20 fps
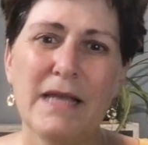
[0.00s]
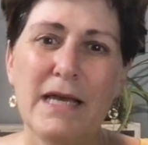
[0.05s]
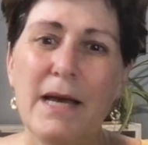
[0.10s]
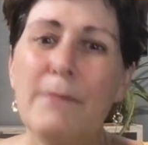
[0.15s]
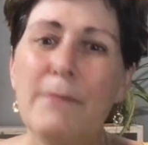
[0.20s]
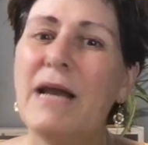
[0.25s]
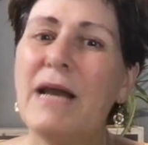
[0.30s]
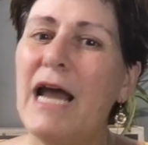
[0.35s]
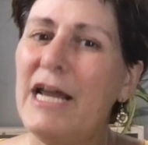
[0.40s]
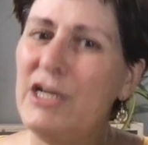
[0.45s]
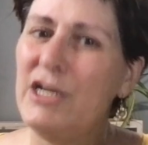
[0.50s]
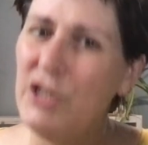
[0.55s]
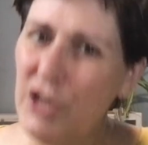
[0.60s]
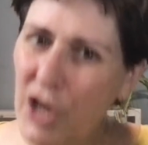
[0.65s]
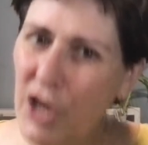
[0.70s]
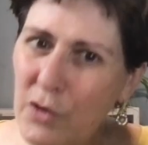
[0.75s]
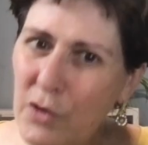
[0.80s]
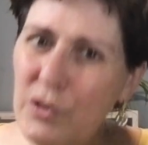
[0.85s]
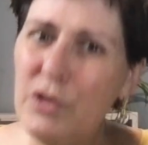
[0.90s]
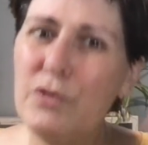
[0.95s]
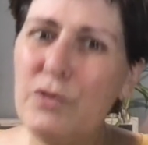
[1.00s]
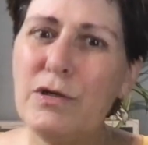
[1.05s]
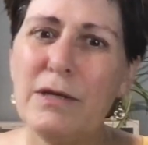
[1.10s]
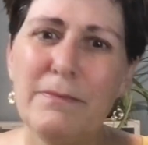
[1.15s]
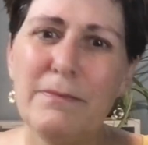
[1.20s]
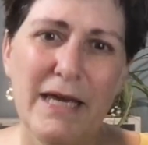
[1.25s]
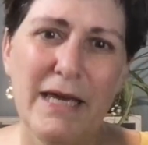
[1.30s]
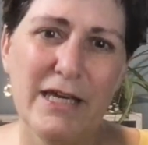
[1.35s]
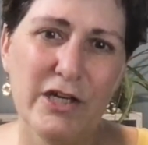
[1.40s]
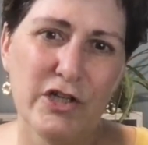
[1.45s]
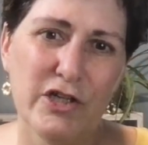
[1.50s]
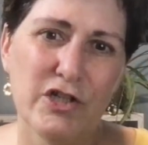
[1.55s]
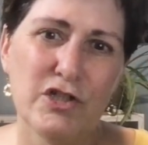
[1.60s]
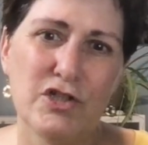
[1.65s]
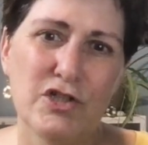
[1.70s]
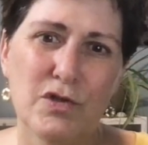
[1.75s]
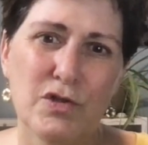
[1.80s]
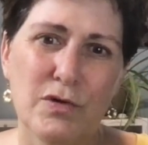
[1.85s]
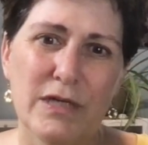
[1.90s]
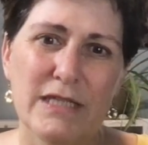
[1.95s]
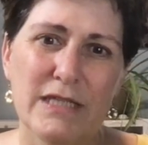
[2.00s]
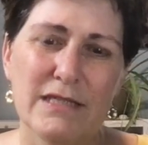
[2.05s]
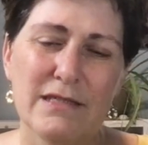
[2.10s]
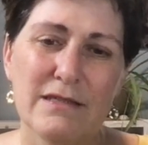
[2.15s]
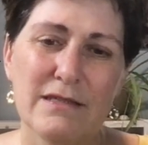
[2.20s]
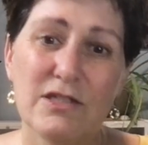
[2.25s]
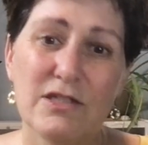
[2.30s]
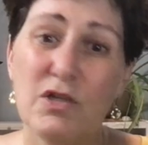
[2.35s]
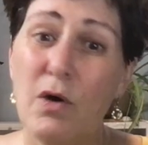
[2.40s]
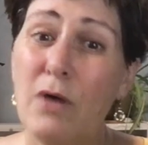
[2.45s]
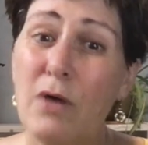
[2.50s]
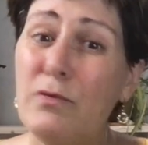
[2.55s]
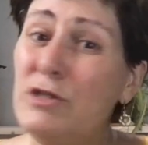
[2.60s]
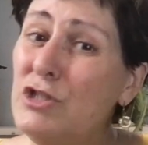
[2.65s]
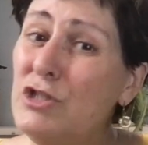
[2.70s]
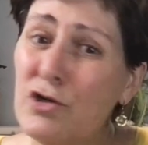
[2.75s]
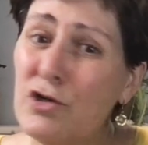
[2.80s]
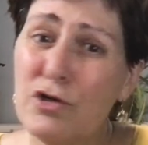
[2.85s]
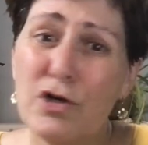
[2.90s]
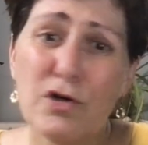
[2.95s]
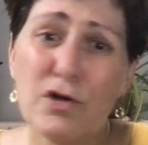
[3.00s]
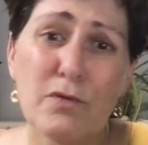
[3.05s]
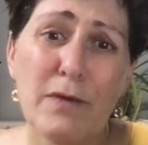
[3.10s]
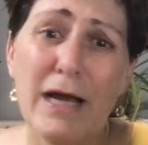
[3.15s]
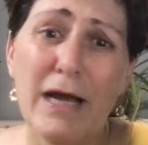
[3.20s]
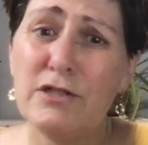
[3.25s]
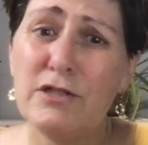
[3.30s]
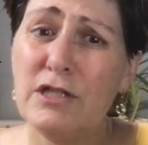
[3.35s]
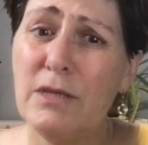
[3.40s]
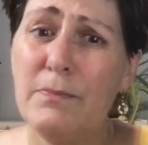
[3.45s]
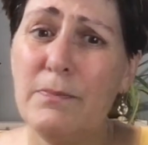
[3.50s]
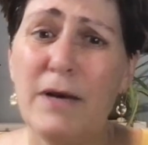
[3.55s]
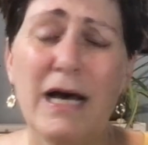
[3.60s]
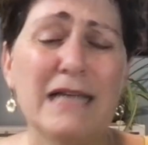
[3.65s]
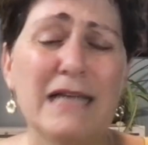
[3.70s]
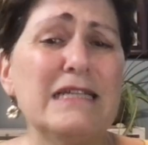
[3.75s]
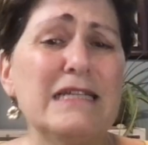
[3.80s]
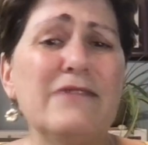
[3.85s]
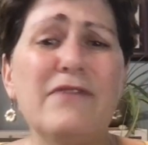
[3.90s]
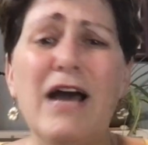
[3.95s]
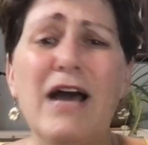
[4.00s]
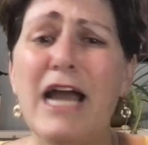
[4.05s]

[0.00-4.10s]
But I know you can make a good choice. So always turn it around to the positive.